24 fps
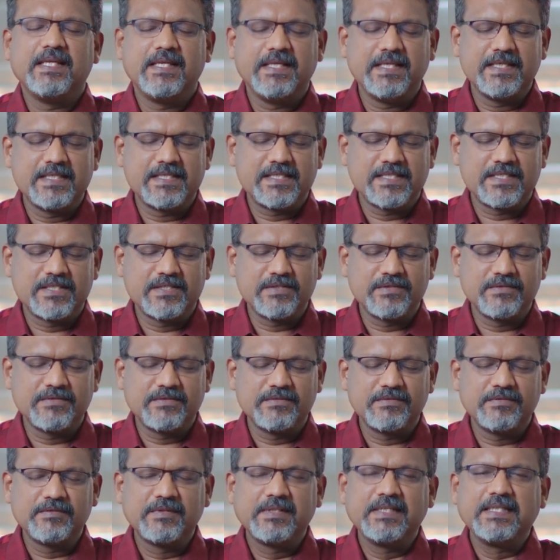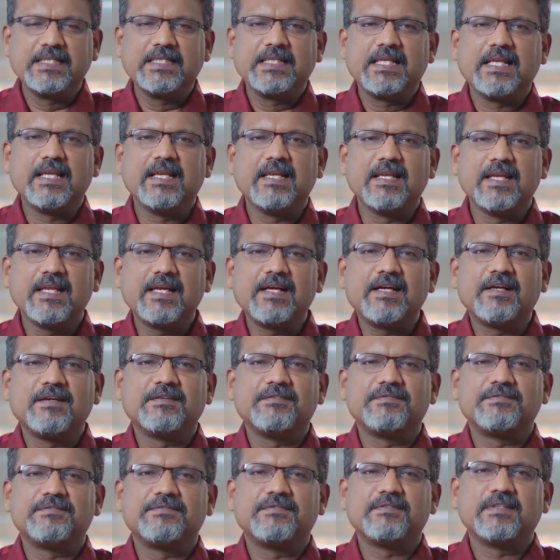is to
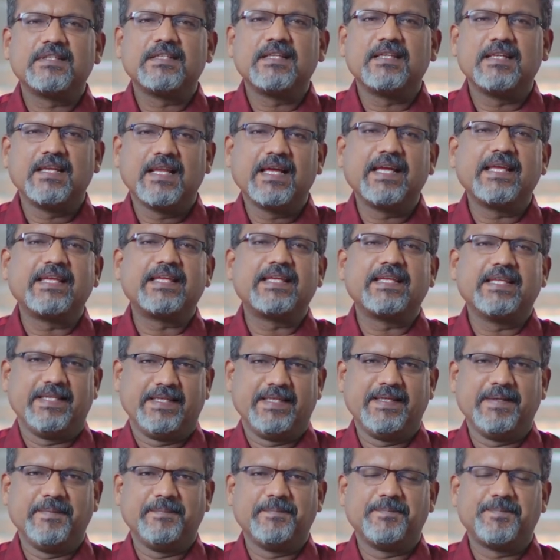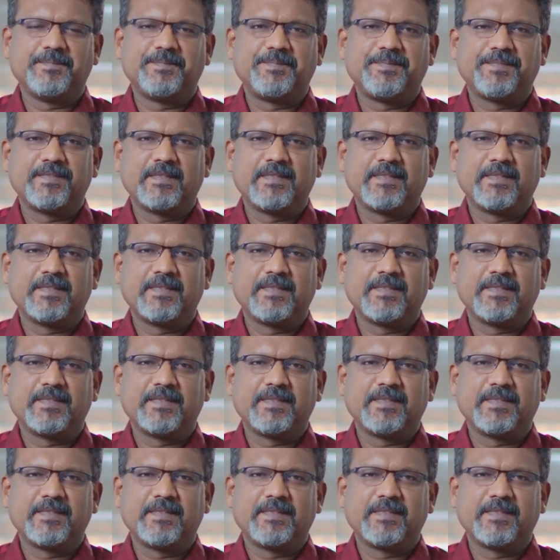love like Him.